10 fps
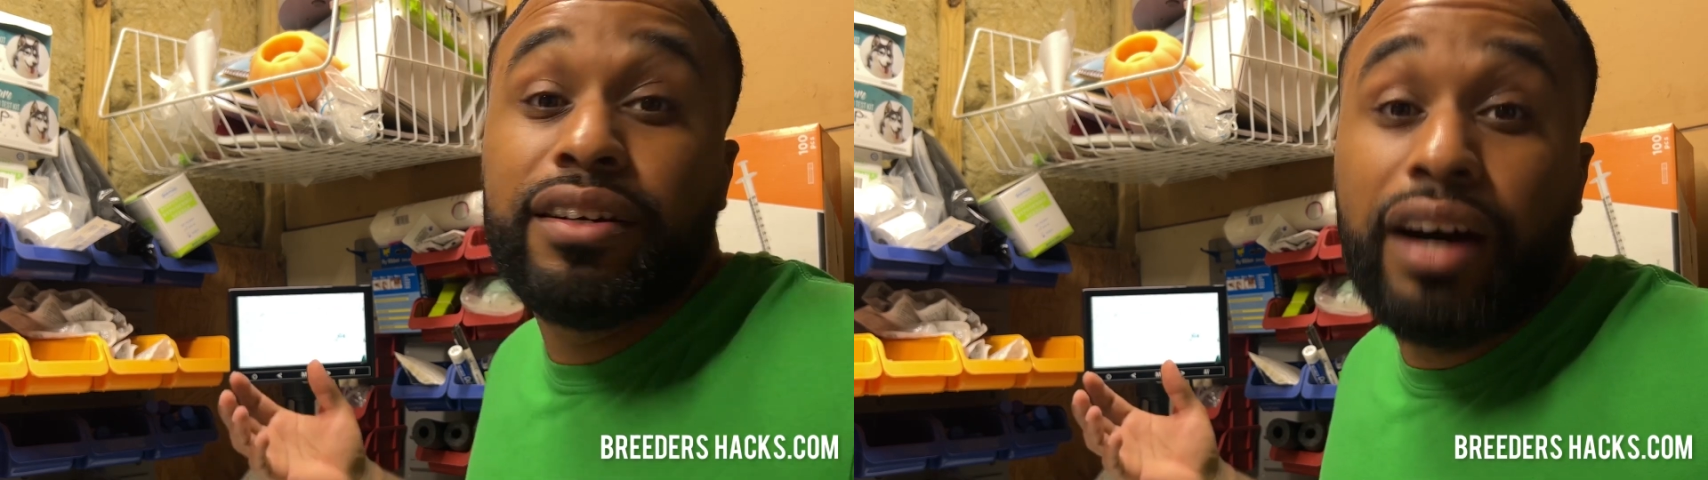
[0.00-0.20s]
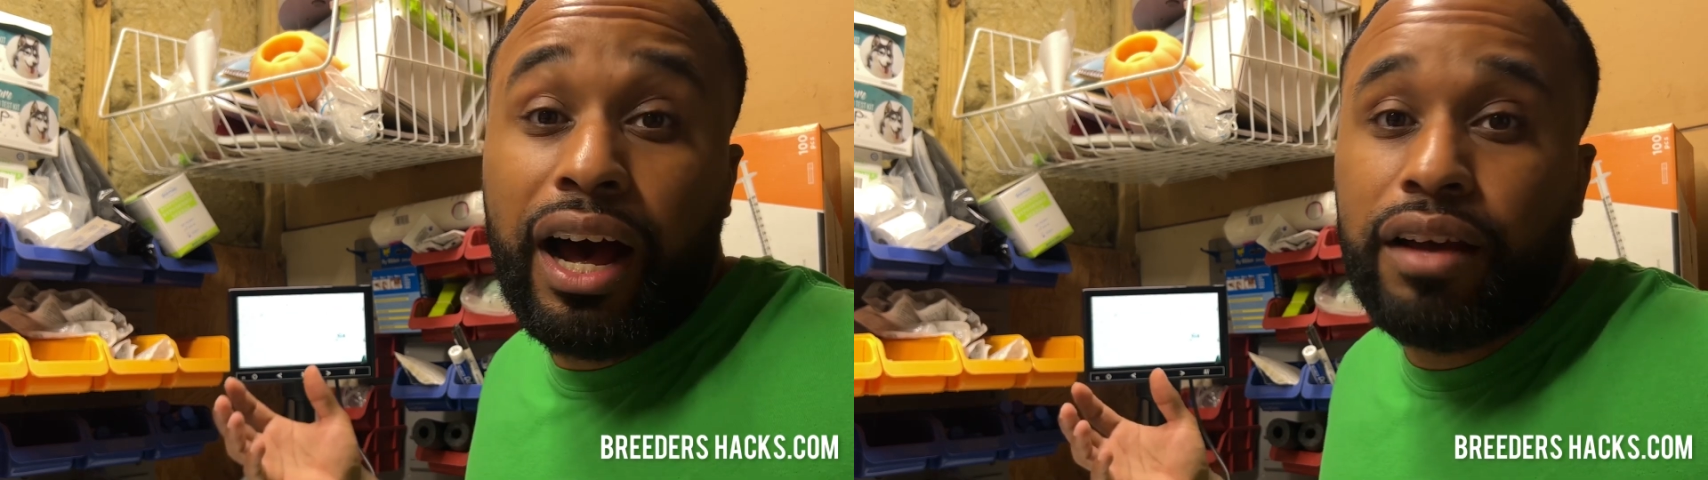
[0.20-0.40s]

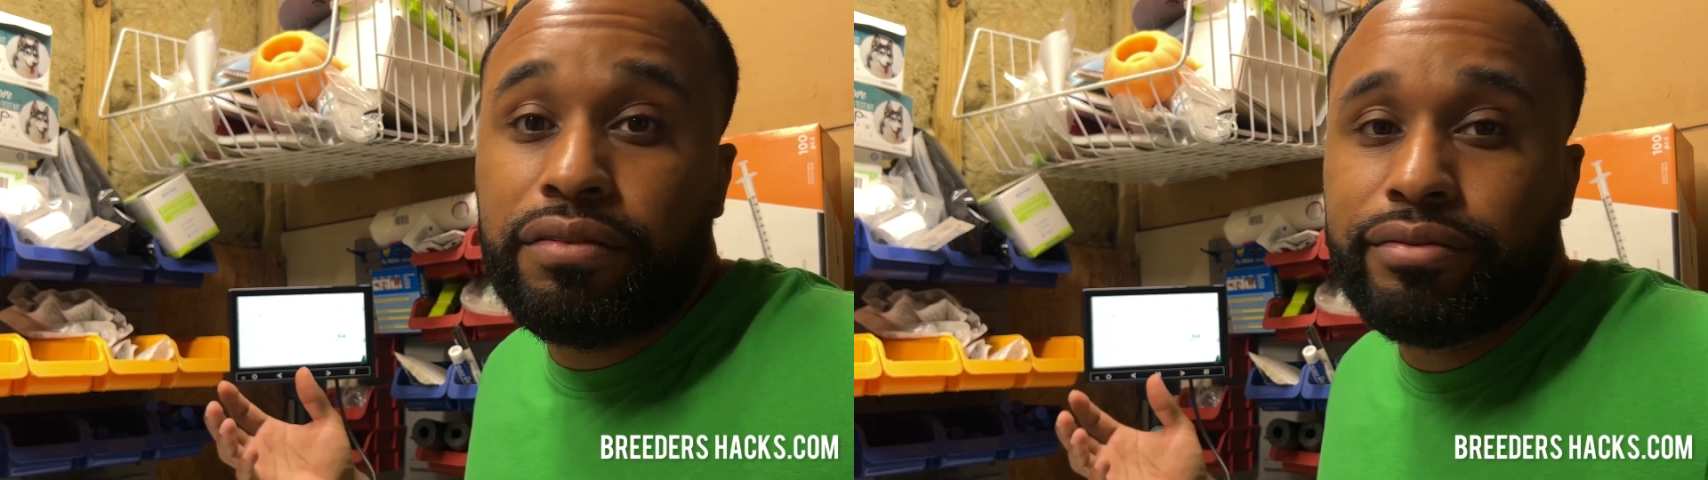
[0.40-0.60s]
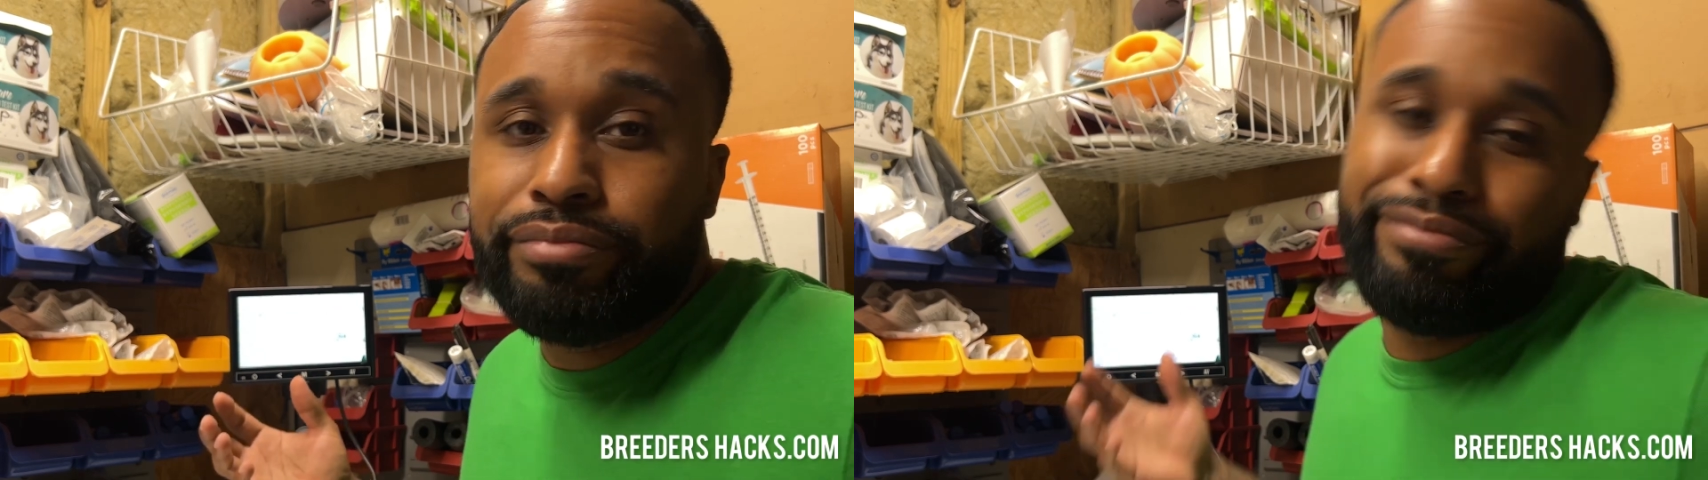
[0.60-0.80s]

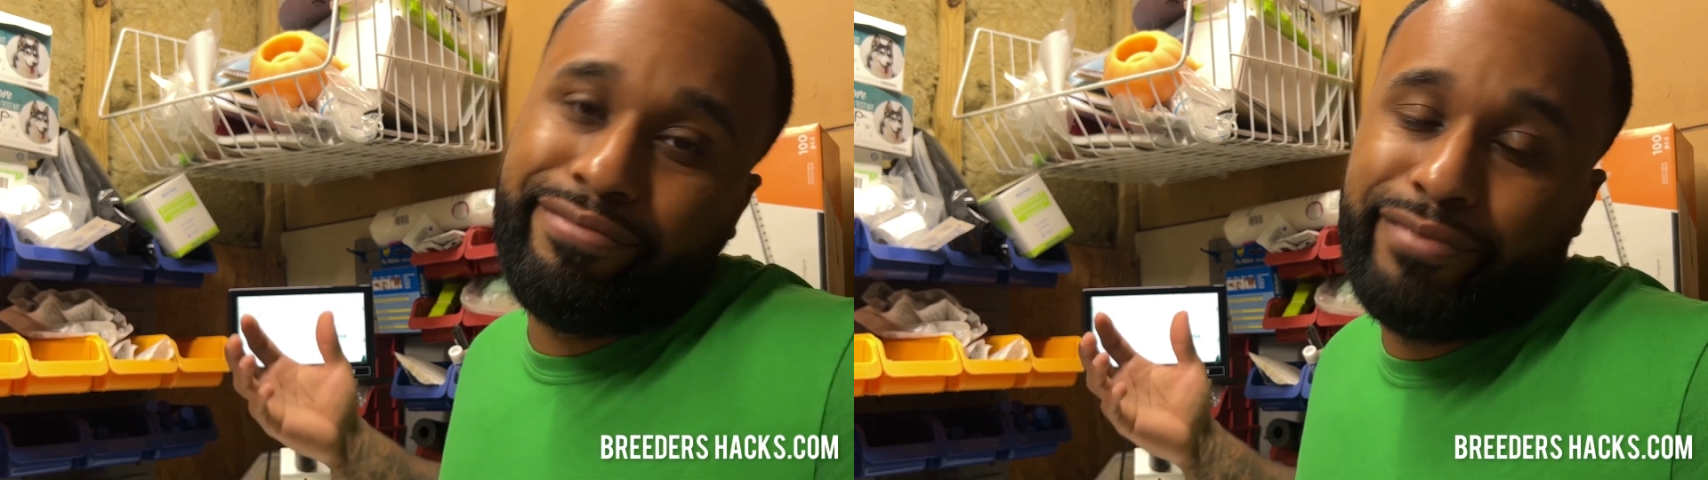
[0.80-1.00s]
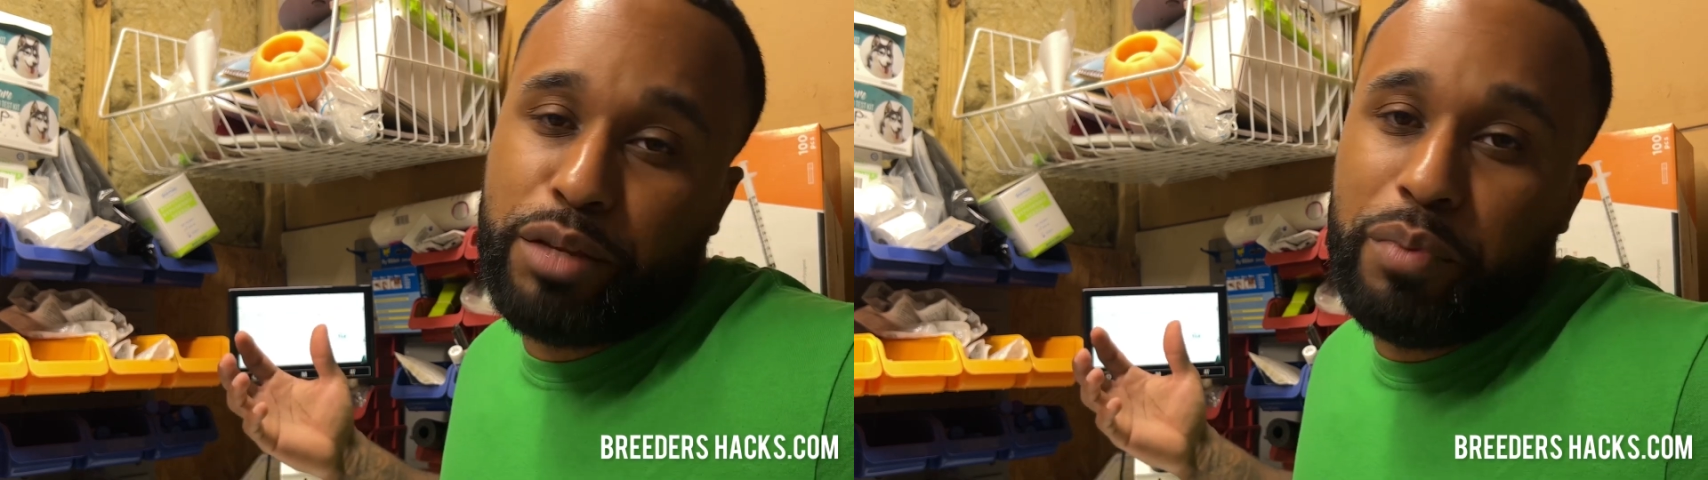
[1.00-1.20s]
alive. That's